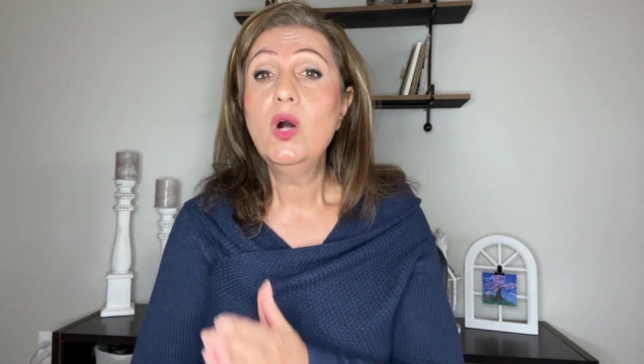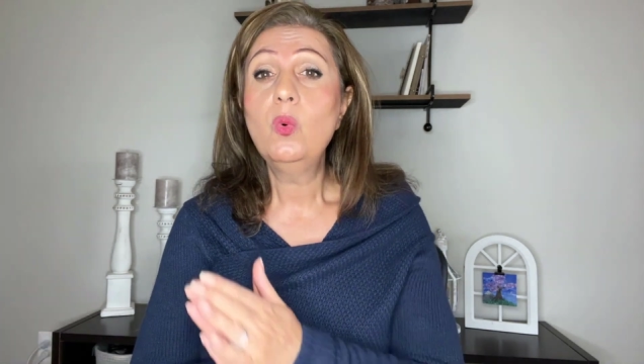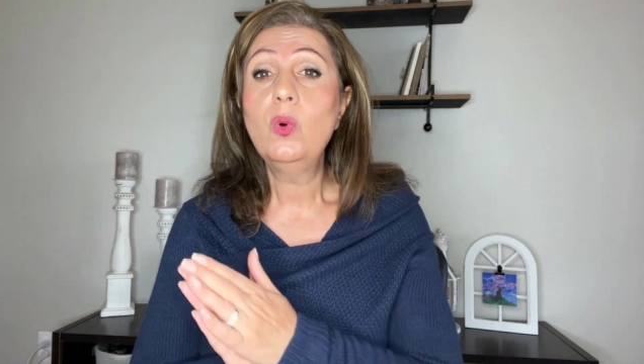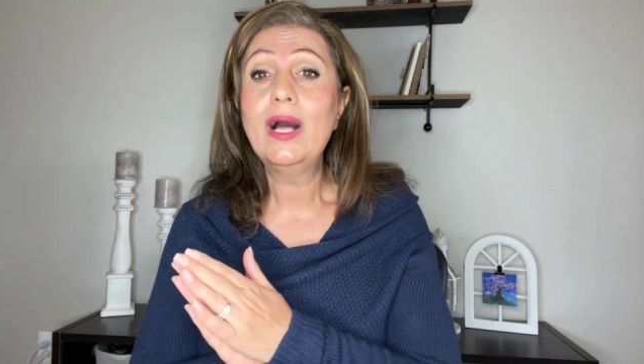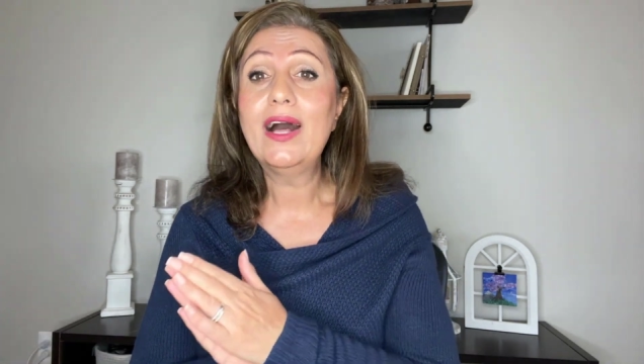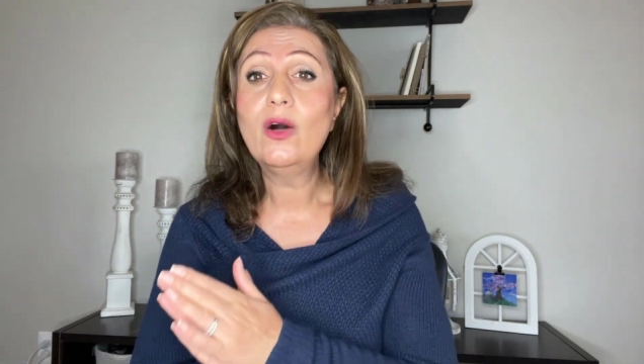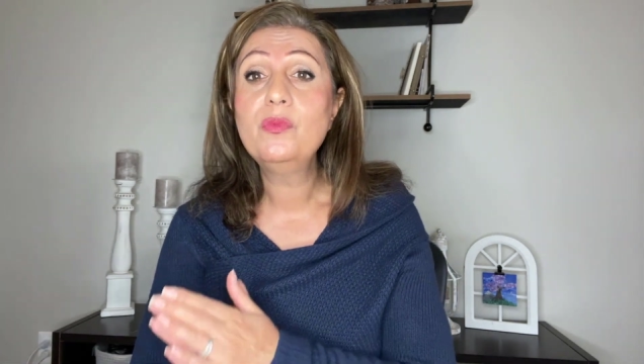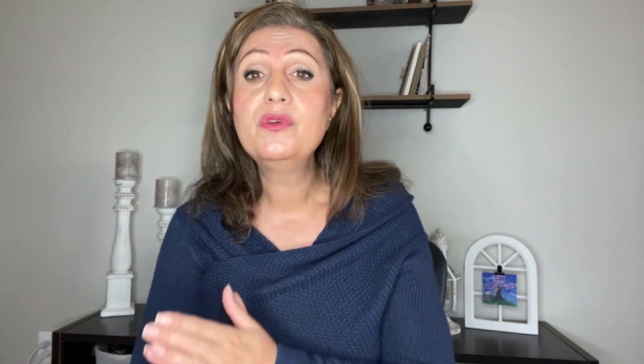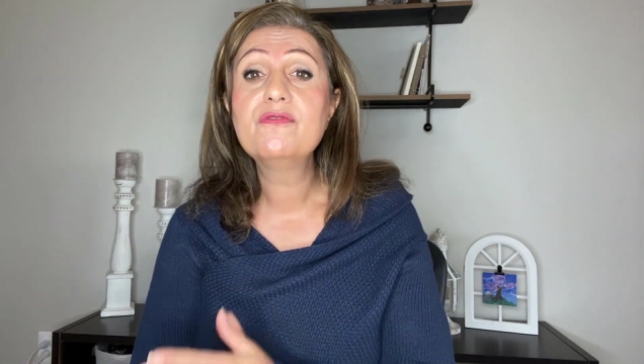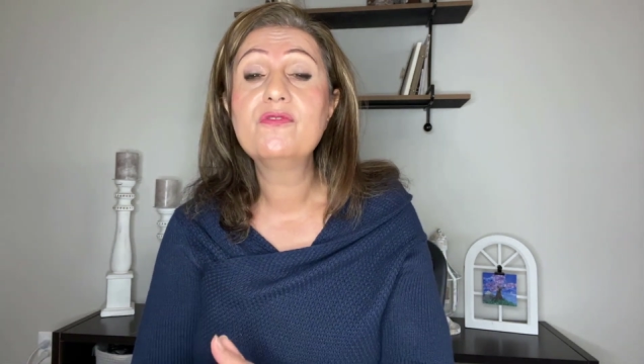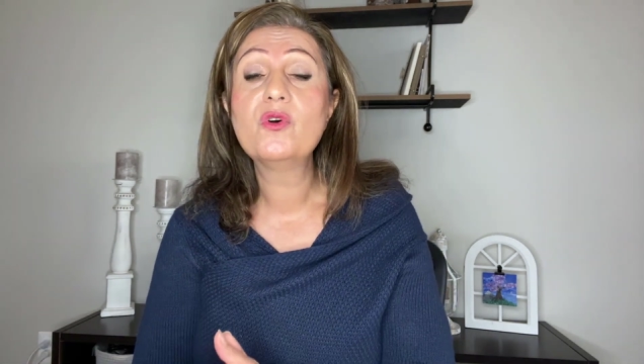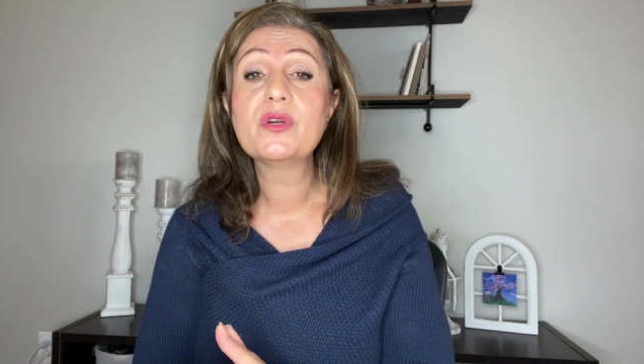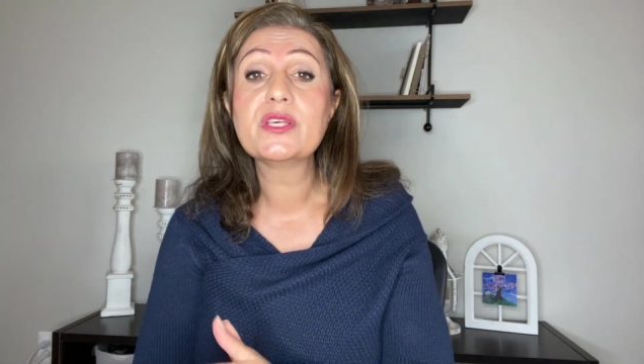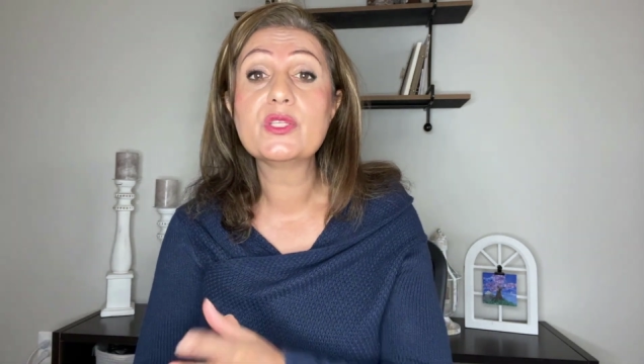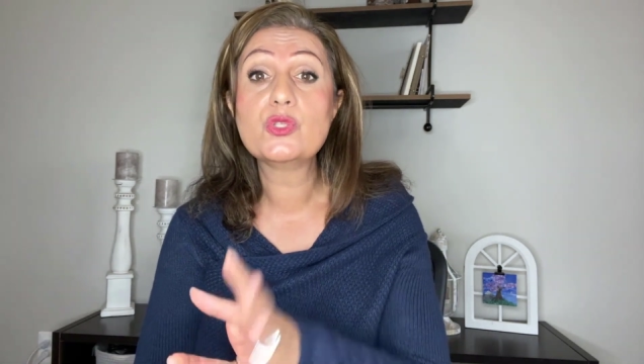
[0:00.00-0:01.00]
will help you
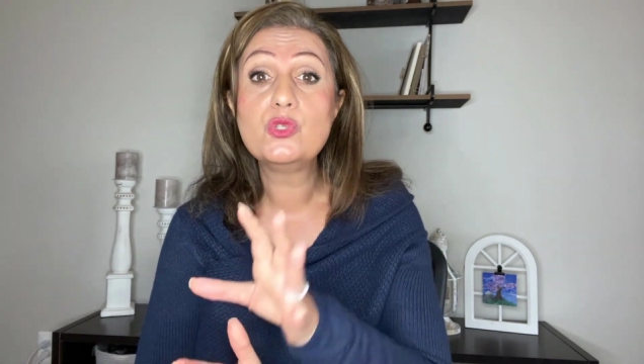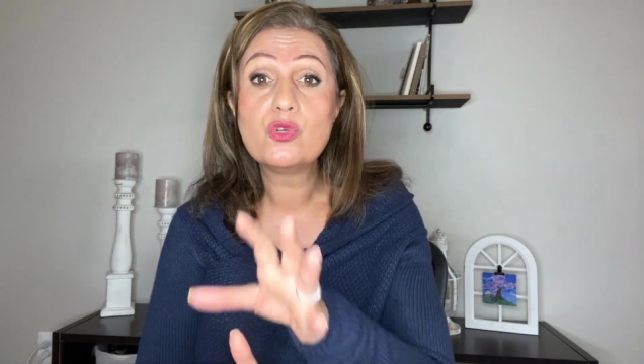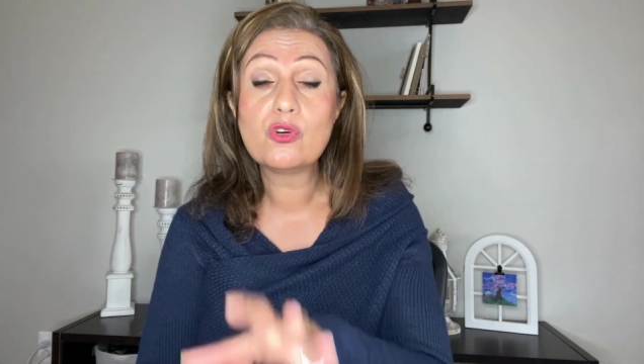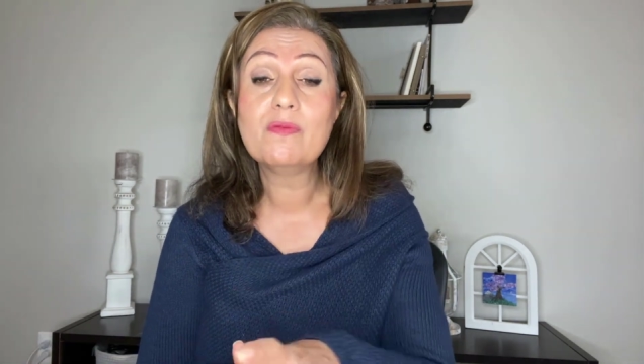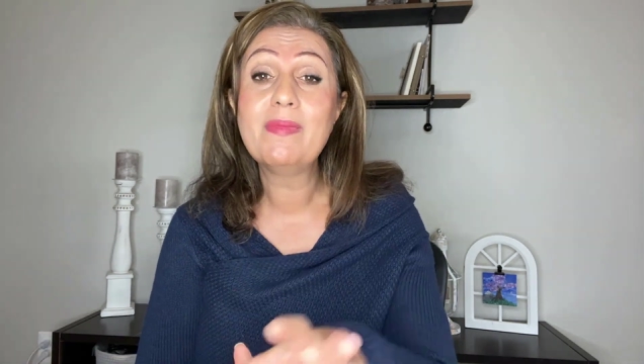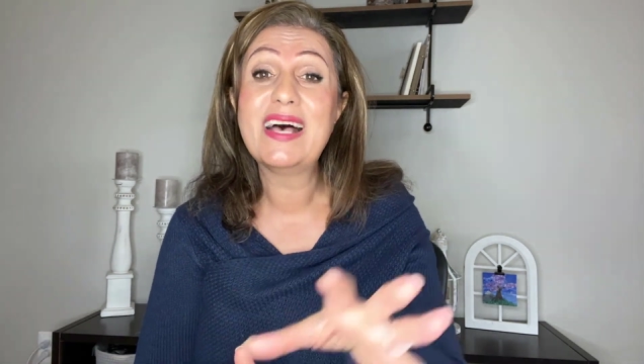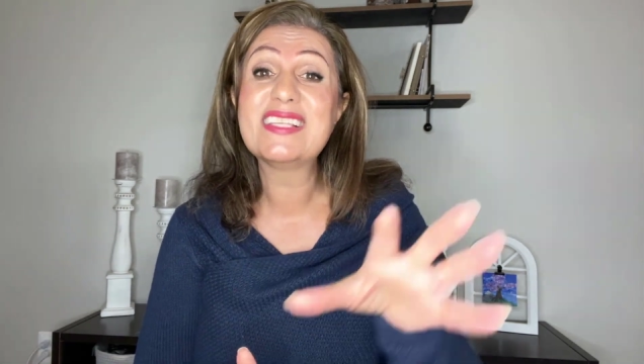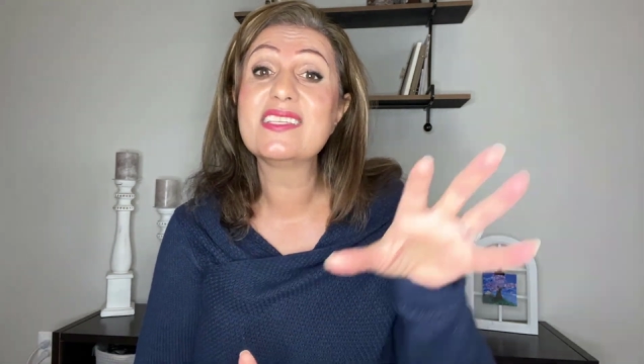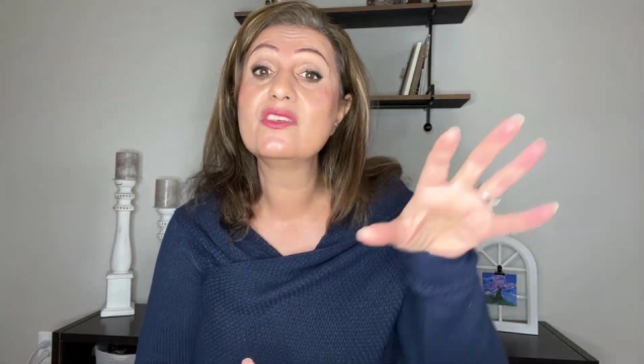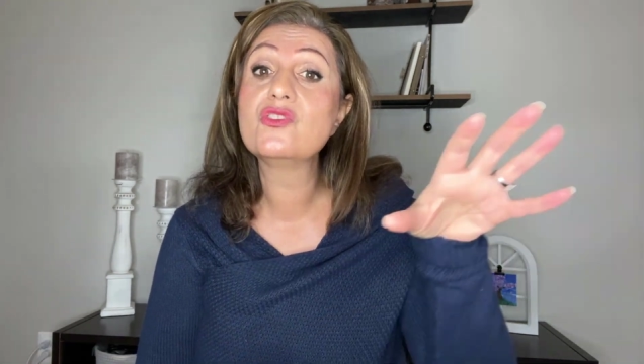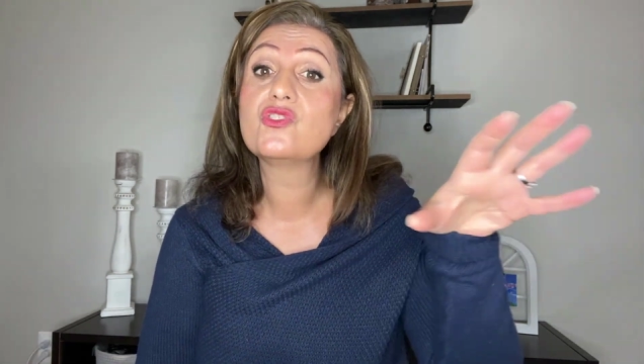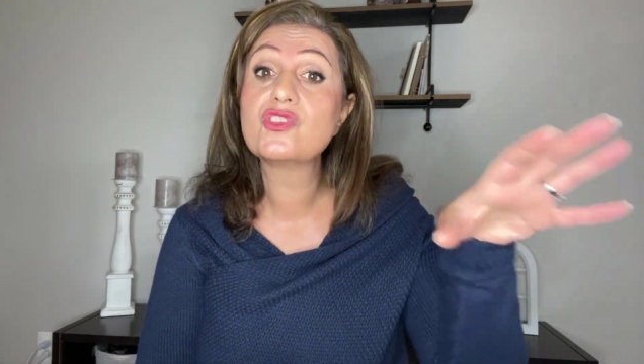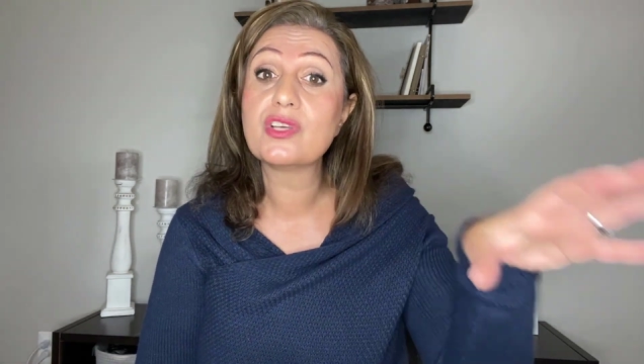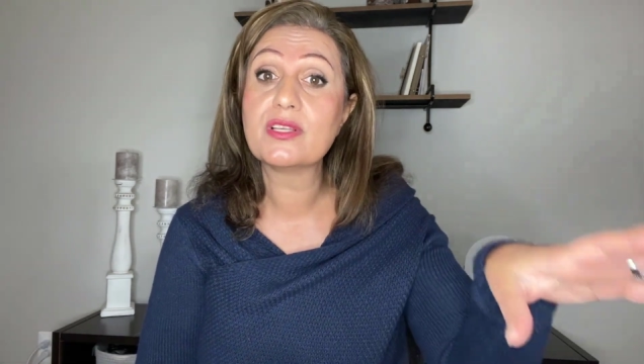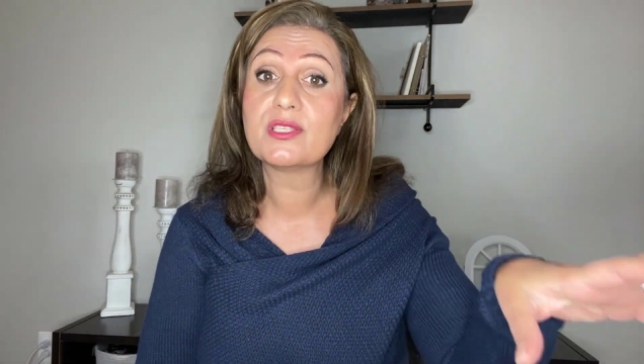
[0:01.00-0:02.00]
focus your message
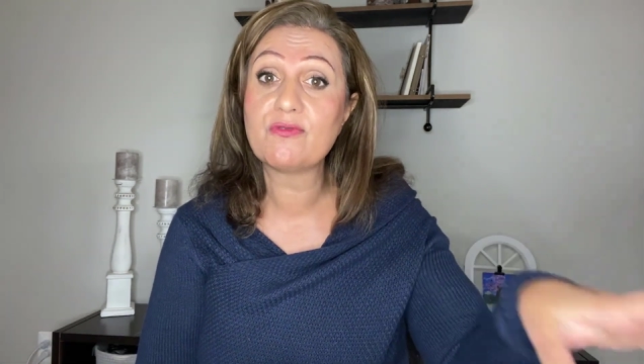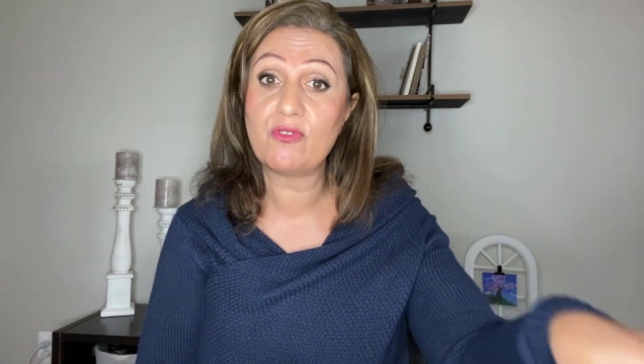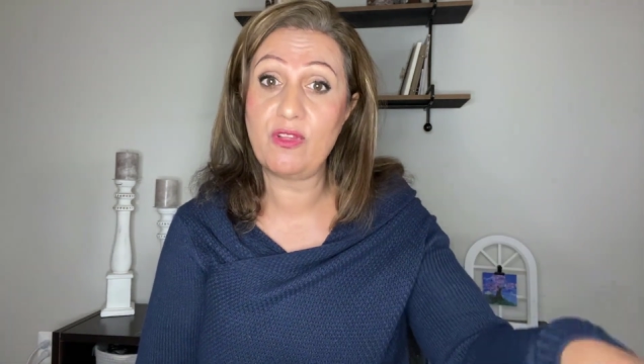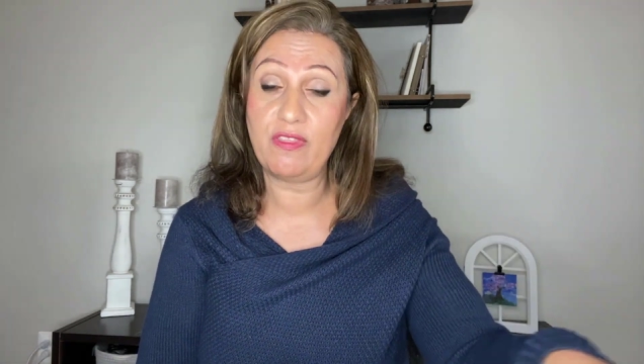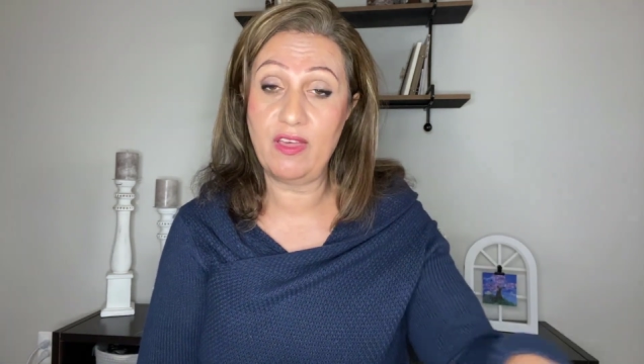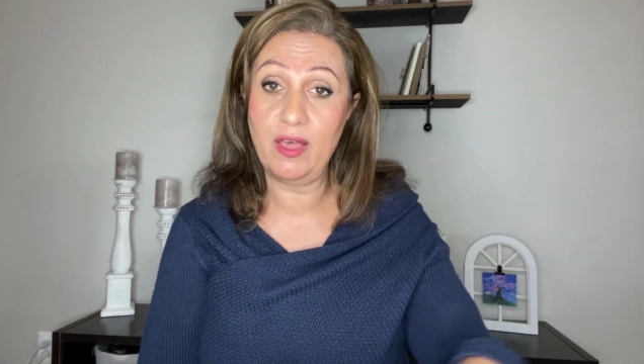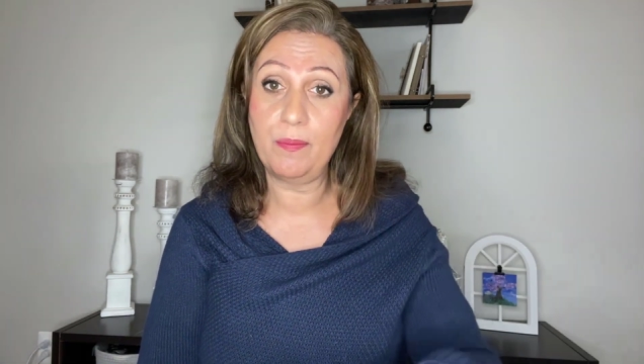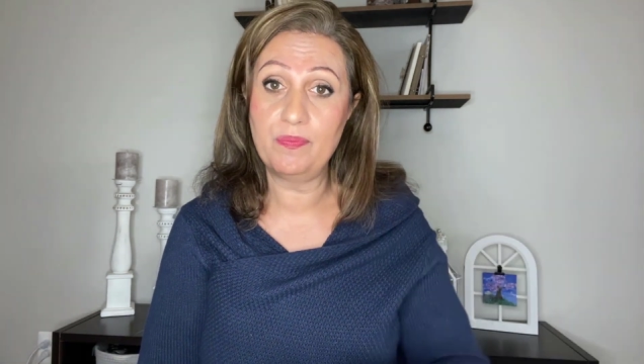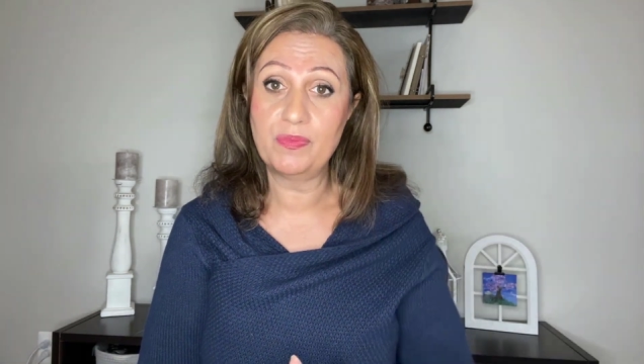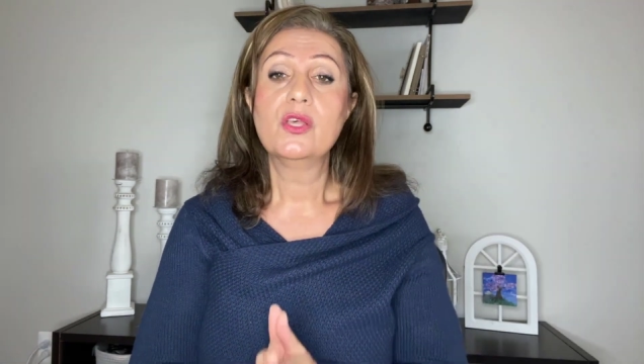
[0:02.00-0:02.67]
just for them.